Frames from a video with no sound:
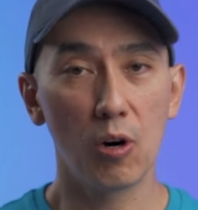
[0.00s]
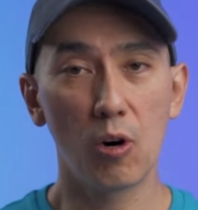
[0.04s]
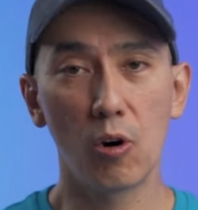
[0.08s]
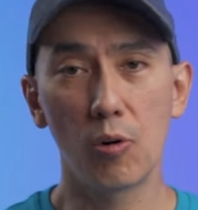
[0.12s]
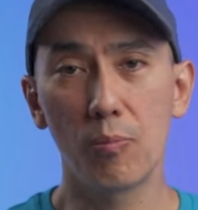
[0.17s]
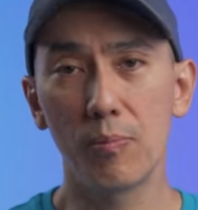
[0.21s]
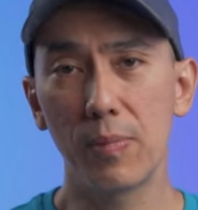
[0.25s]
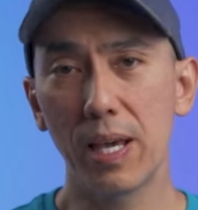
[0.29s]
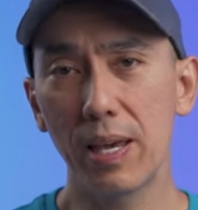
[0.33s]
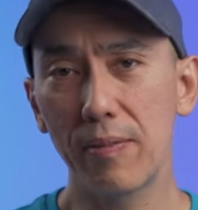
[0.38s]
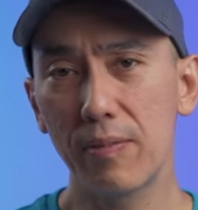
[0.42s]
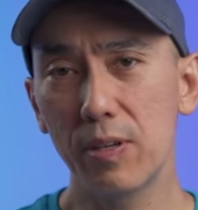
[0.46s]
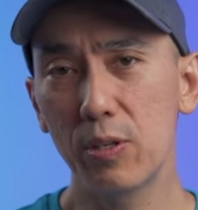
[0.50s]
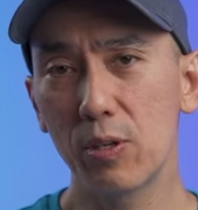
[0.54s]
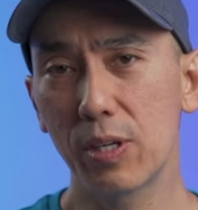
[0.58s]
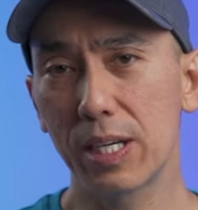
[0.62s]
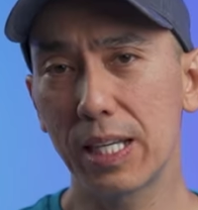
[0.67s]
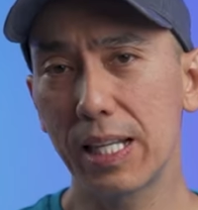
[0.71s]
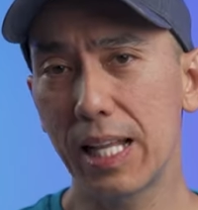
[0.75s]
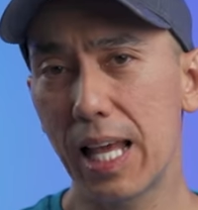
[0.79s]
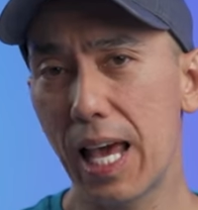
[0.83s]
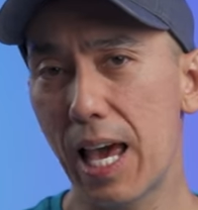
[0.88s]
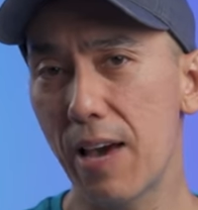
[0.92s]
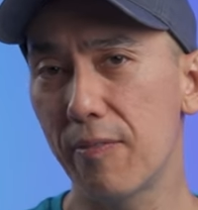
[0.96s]
or maybe you
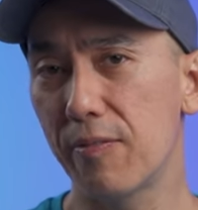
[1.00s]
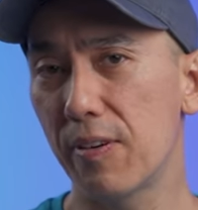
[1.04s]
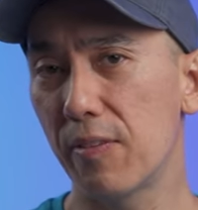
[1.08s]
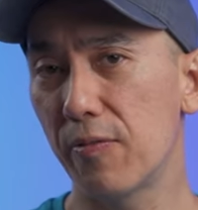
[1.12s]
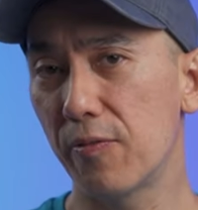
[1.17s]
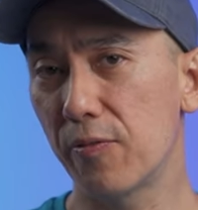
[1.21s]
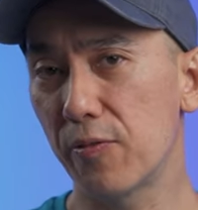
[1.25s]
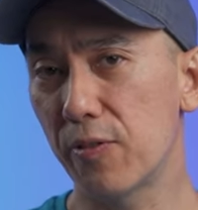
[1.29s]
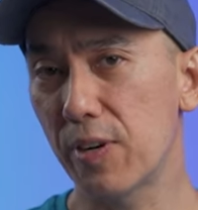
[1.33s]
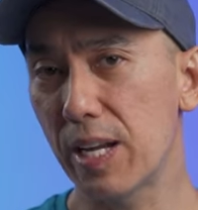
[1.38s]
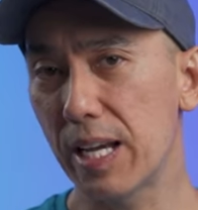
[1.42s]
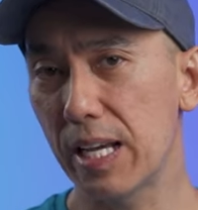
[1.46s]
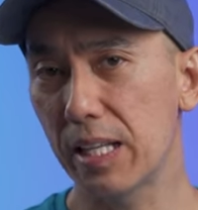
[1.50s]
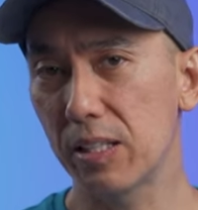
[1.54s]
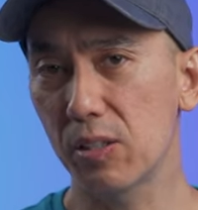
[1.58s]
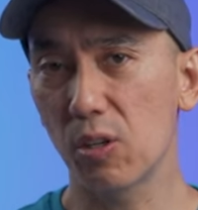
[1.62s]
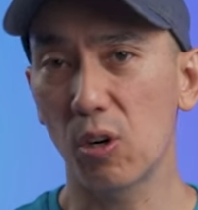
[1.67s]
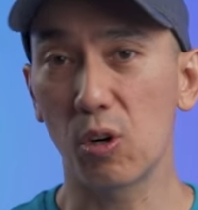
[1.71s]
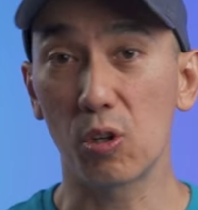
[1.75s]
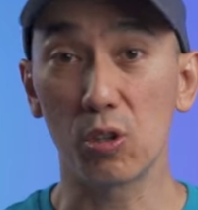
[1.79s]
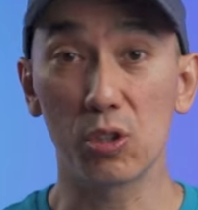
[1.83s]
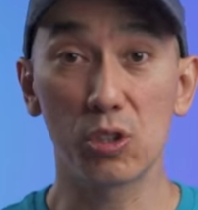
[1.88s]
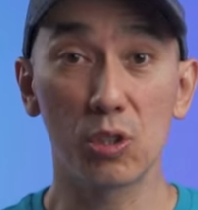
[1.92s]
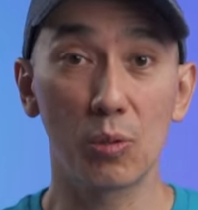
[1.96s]
can have a friend
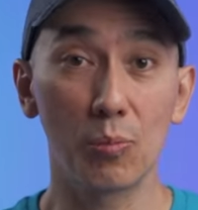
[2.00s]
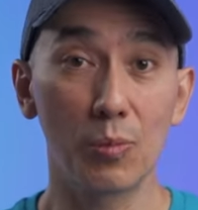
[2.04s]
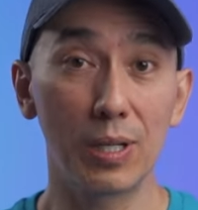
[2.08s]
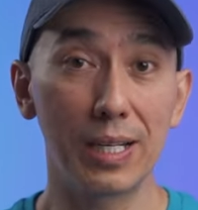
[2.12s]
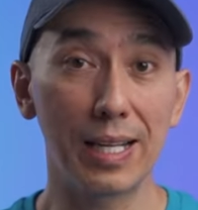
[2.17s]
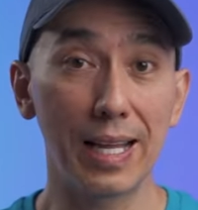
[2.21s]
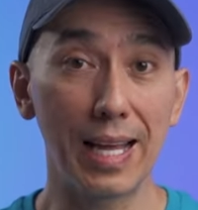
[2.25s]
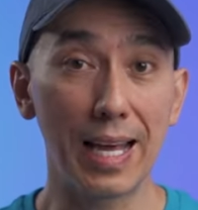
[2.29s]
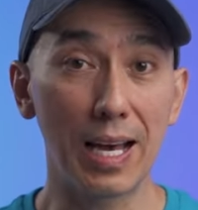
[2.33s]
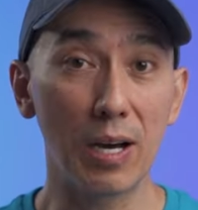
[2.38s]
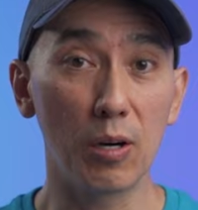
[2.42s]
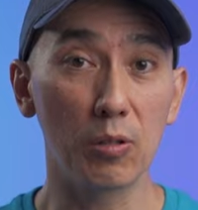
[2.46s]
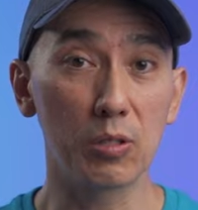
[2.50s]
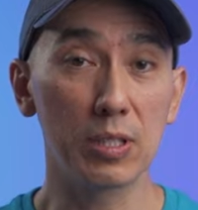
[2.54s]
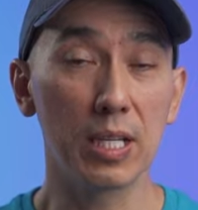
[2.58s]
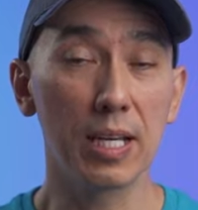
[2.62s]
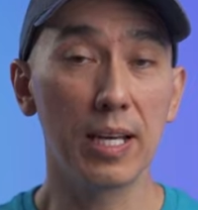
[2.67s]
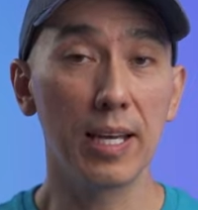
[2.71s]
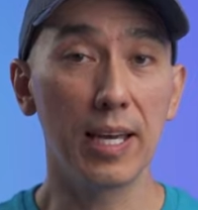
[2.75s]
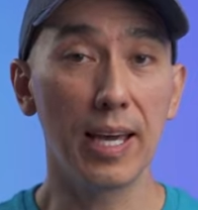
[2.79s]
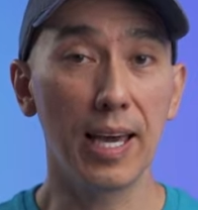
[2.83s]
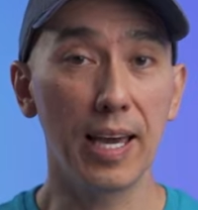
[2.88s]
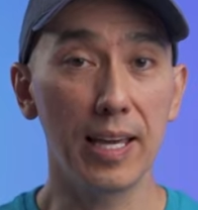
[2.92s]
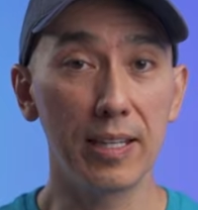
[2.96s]
or someone else
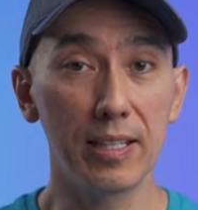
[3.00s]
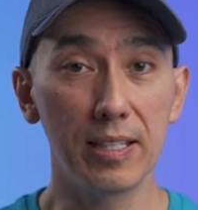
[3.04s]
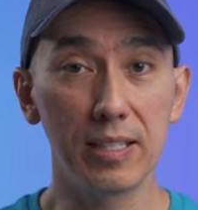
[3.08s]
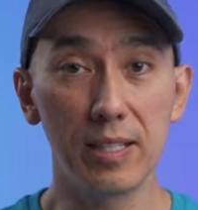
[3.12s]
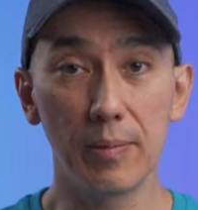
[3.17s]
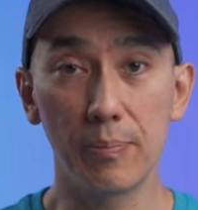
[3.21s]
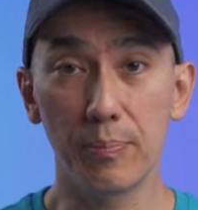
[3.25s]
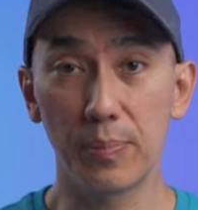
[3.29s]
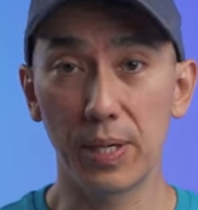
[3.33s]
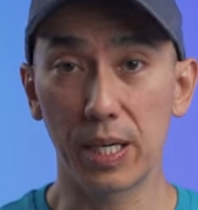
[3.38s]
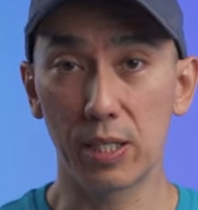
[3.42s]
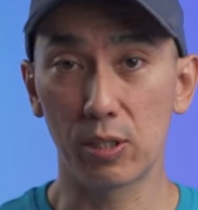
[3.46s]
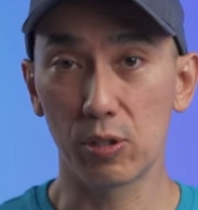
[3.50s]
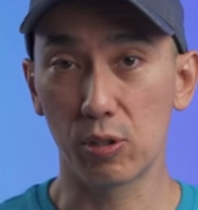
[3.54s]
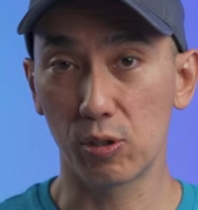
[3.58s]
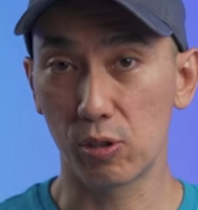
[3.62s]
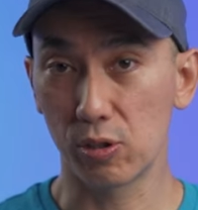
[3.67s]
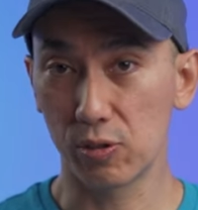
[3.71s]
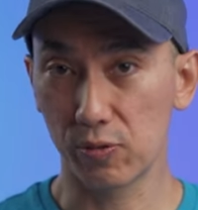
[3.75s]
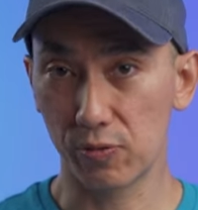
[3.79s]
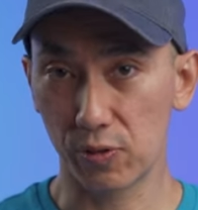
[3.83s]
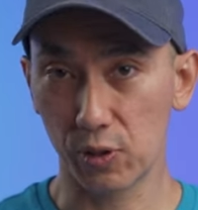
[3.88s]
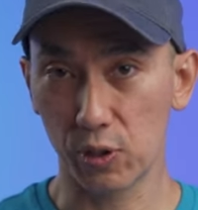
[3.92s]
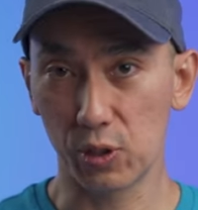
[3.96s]
edit the
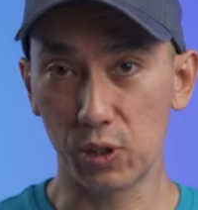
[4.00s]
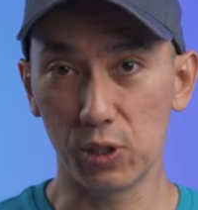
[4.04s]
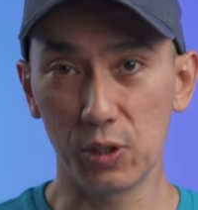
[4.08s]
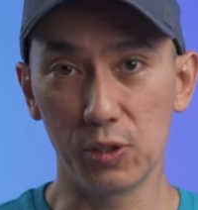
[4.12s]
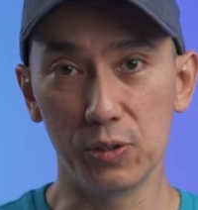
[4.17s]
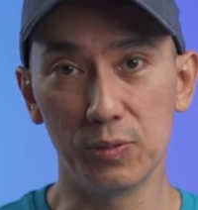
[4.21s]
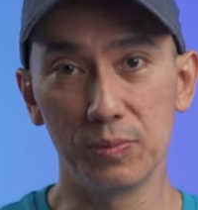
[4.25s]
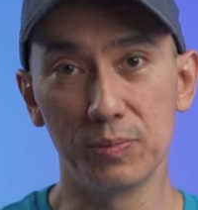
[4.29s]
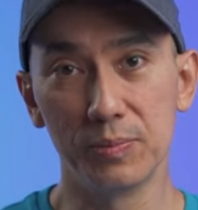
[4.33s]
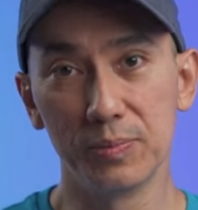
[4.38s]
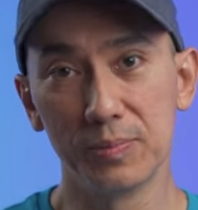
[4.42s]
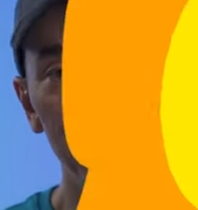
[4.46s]
pictures for you.